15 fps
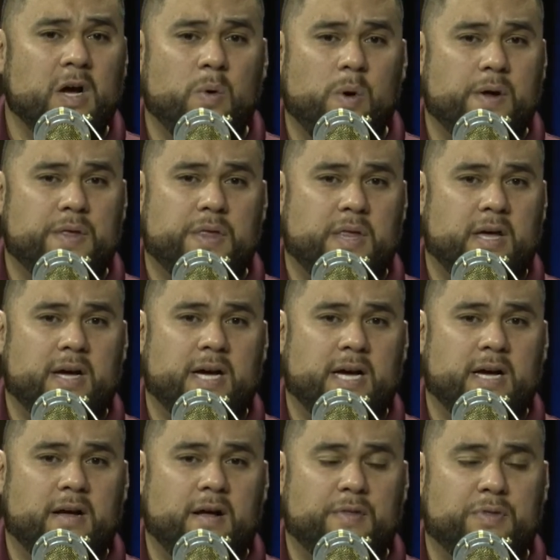with
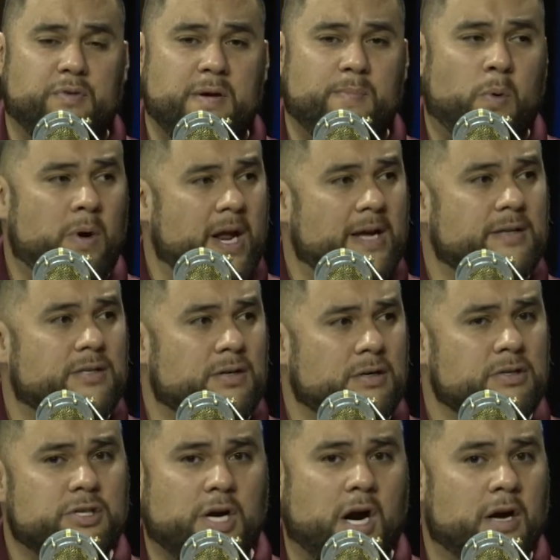a 3.8
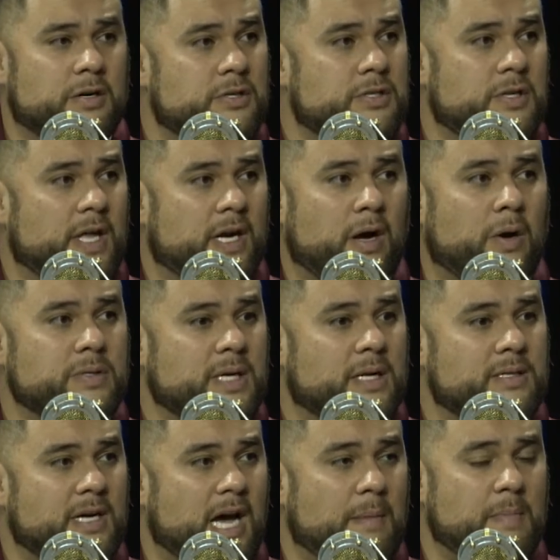surcharge that goes
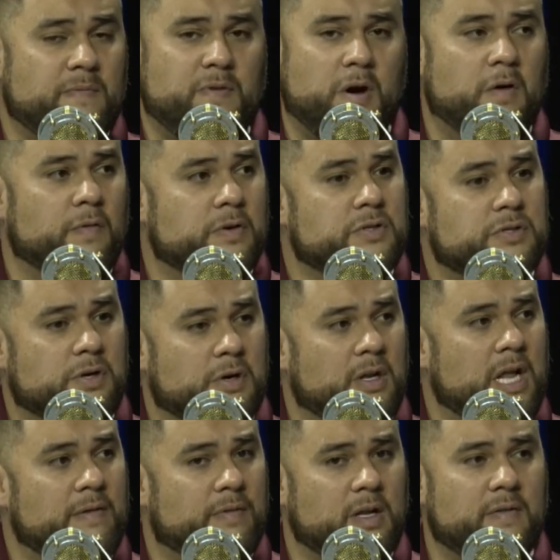on top if you're over a certain
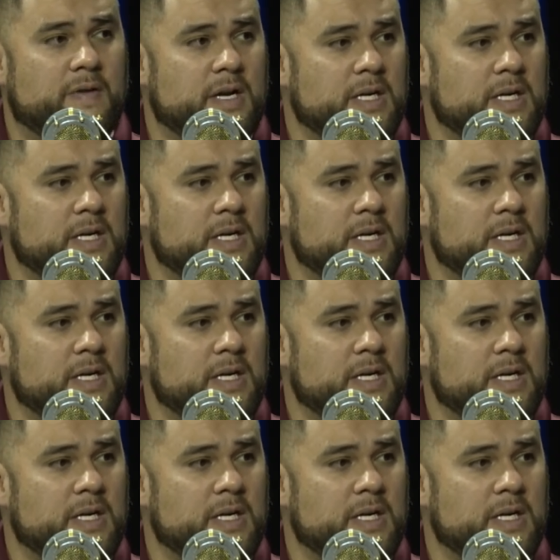level of